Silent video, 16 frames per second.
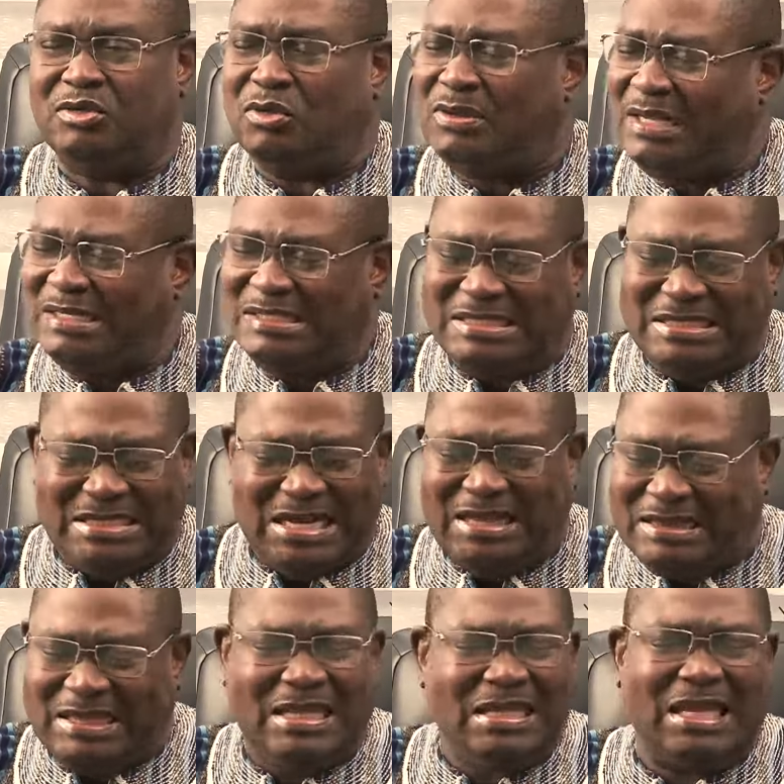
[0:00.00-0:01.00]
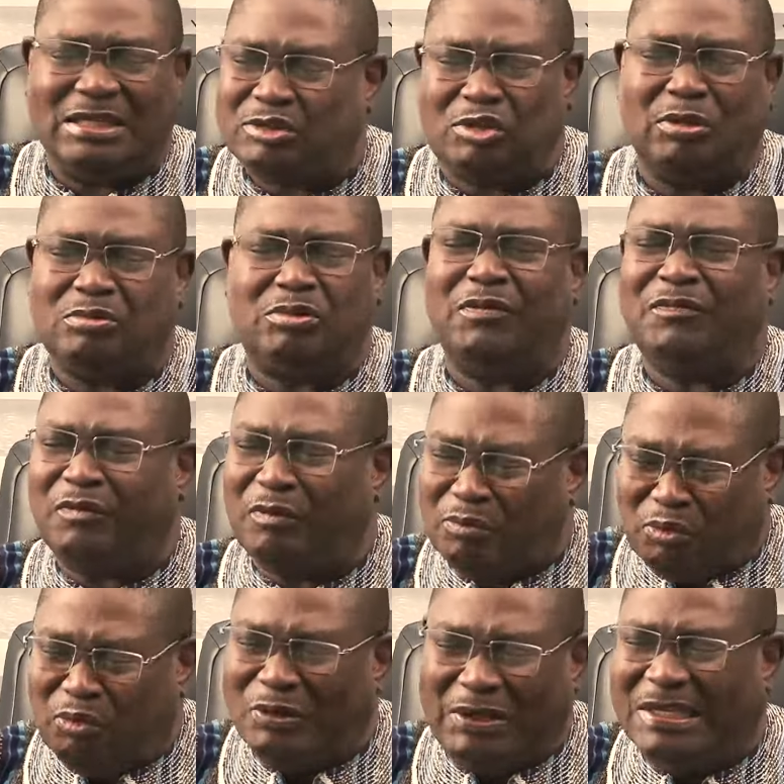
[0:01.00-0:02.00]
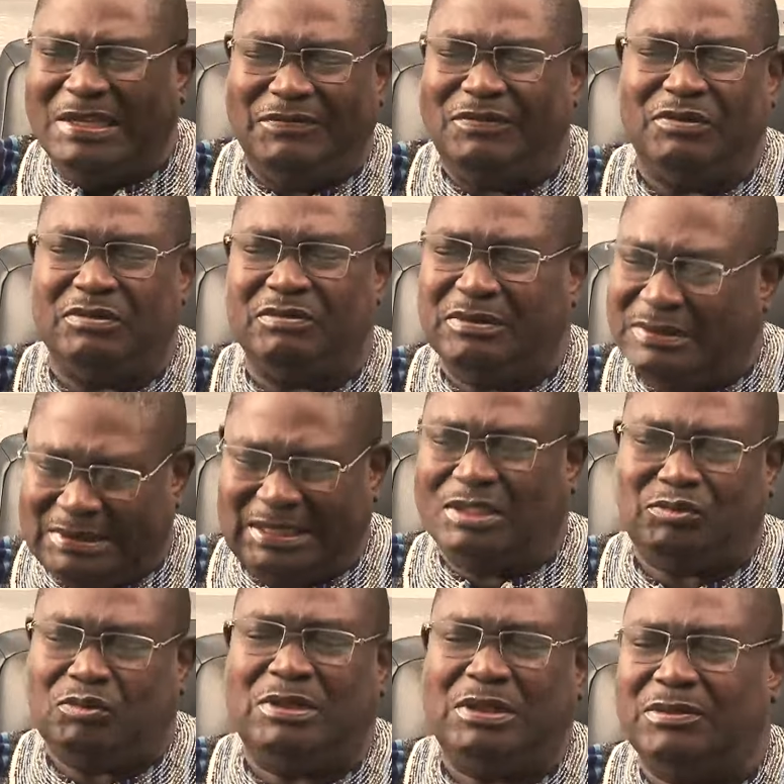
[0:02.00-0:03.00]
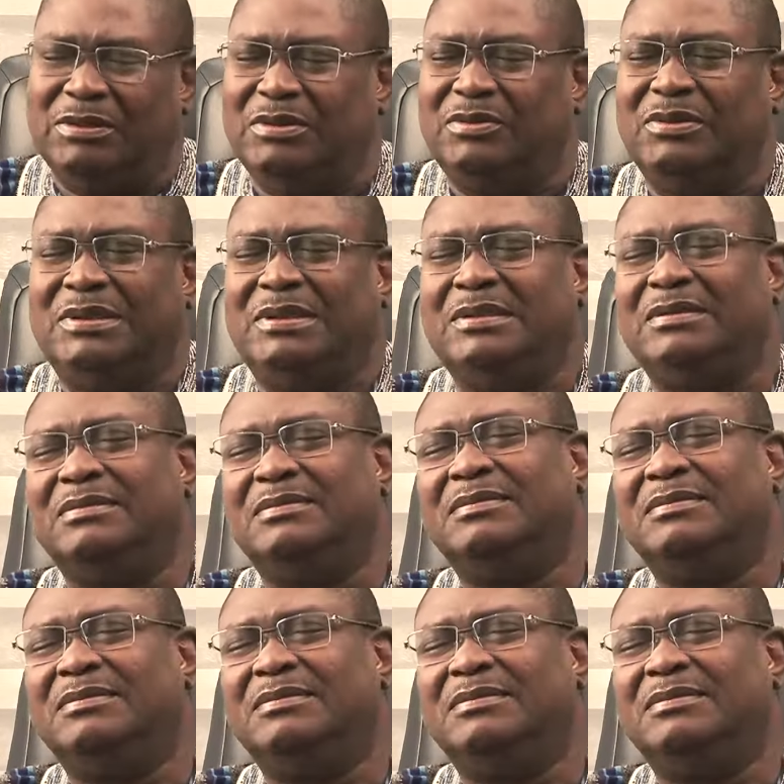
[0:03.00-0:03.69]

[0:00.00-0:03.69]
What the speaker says: So there's nothing that stops you from doing evil. That's what they were doing.